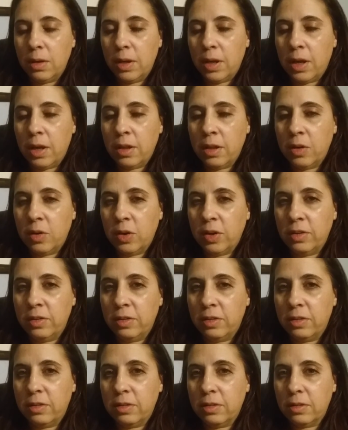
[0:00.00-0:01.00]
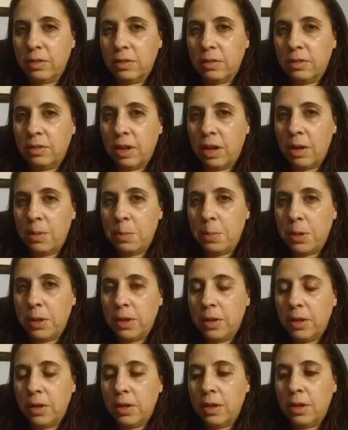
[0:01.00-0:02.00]
how the grid's set up
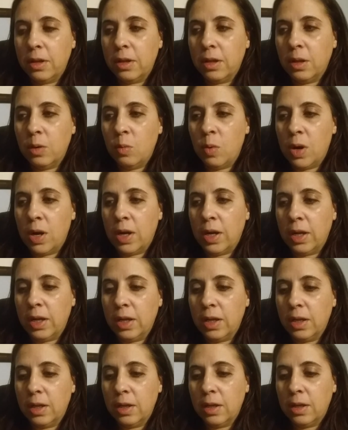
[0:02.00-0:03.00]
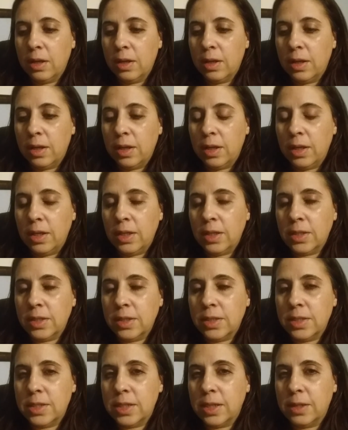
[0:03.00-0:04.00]
and why,
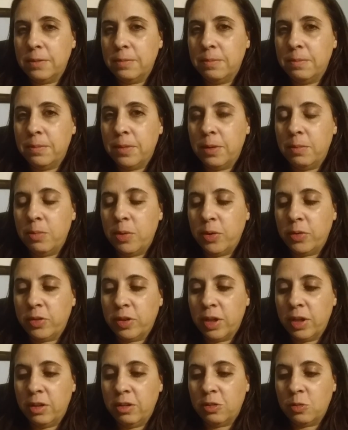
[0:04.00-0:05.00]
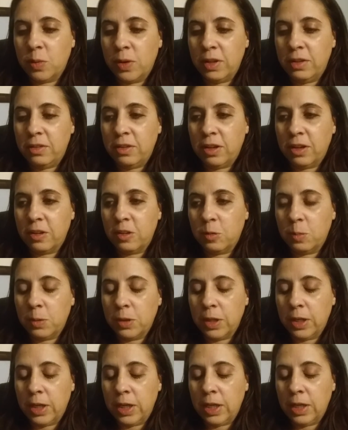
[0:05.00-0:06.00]
and but mostly I just wanted to
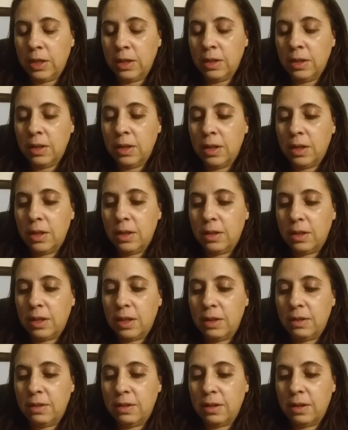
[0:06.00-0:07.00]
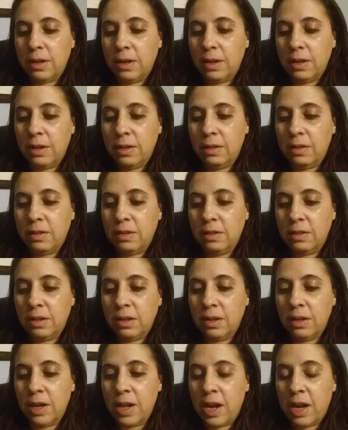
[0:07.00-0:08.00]
explain that this is
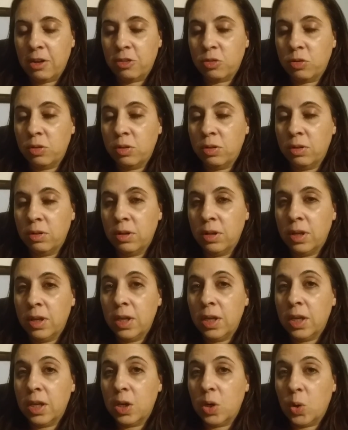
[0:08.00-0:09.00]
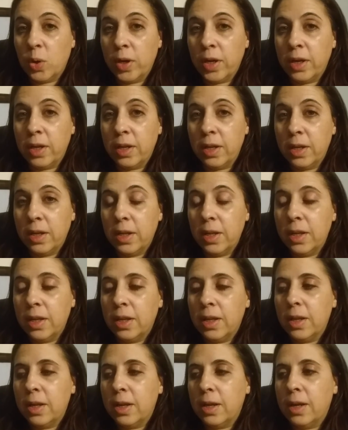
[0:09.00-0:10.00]
an actual grid.
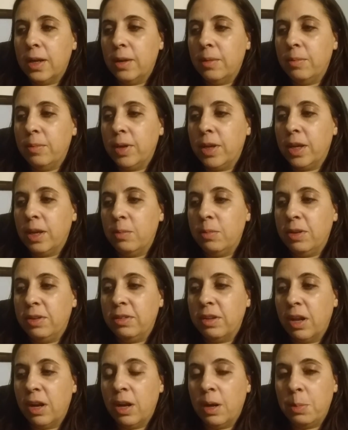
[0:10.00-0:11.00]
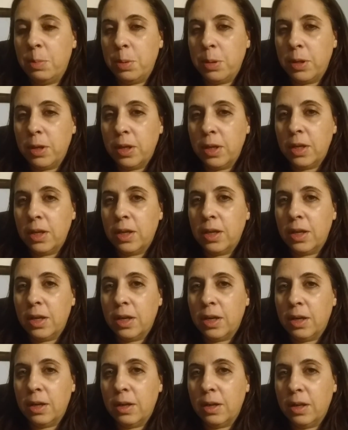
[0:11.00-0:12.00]
It can be set up
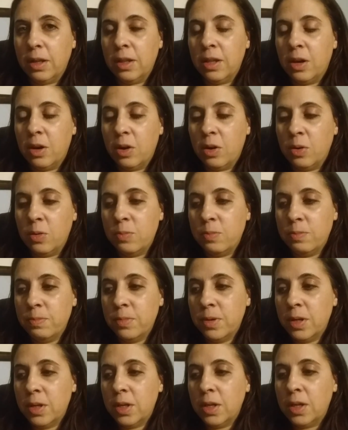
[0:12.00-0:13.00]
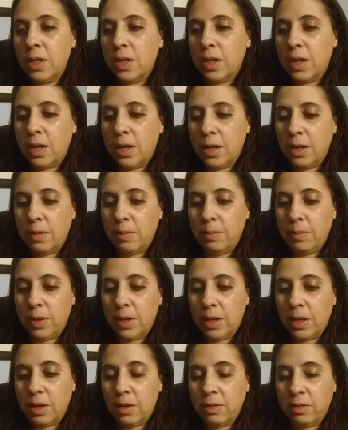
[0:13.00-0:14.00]
in the home.
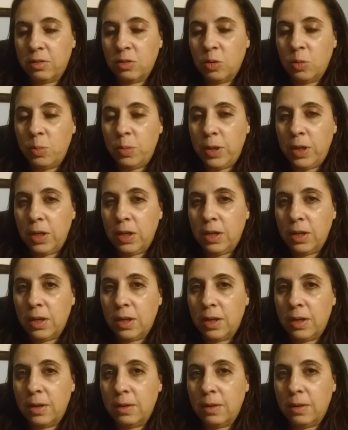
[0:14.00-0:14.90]
It can also be